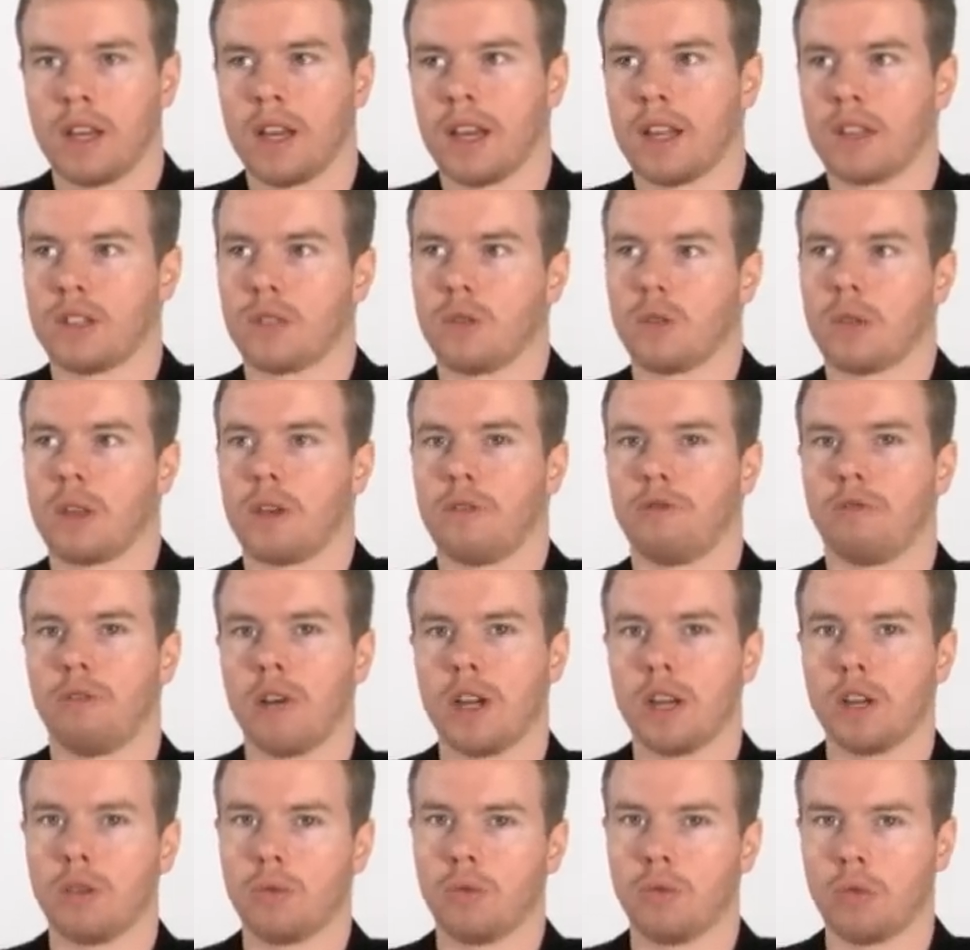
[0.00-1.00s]
And so they
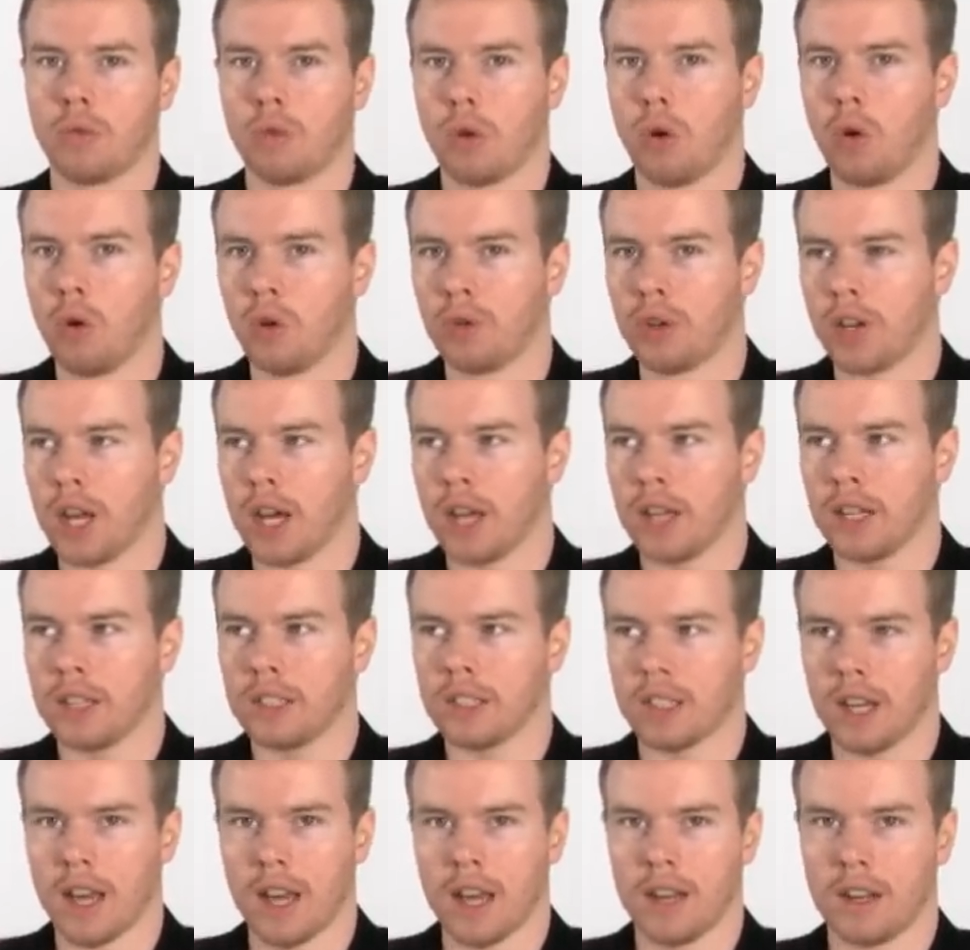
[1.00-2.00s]
fight through the whole
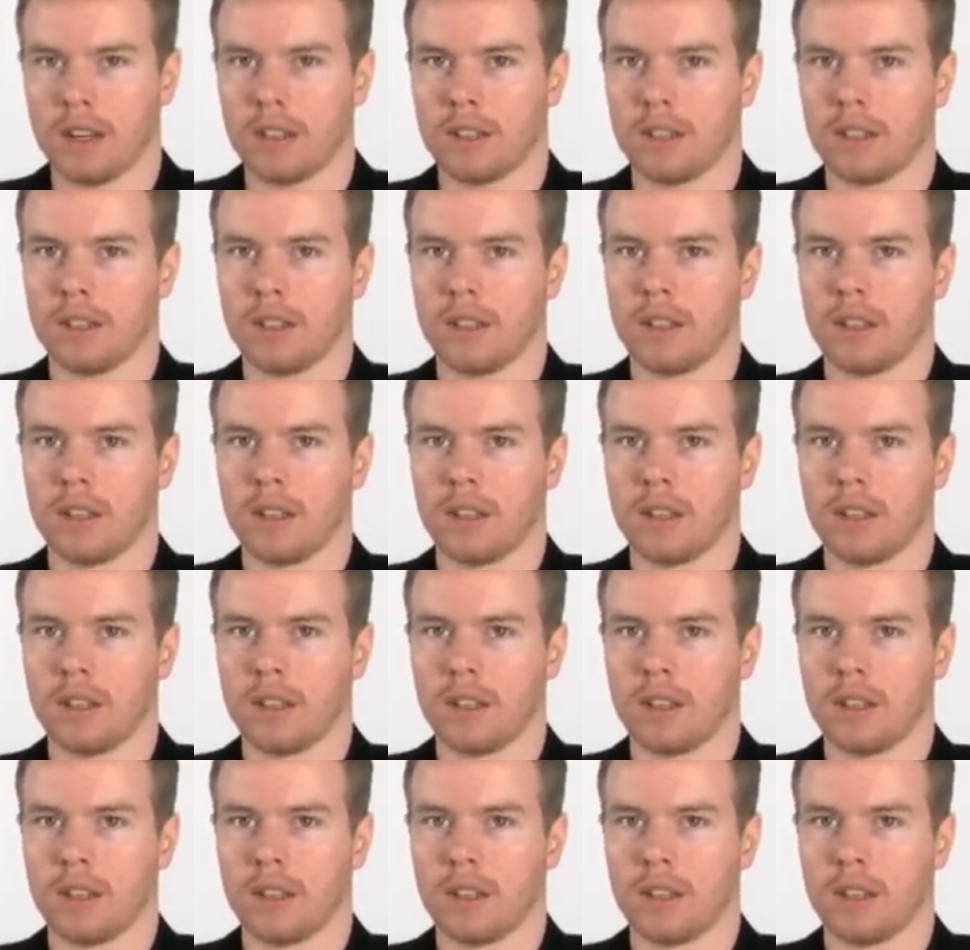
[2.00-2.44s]
night, and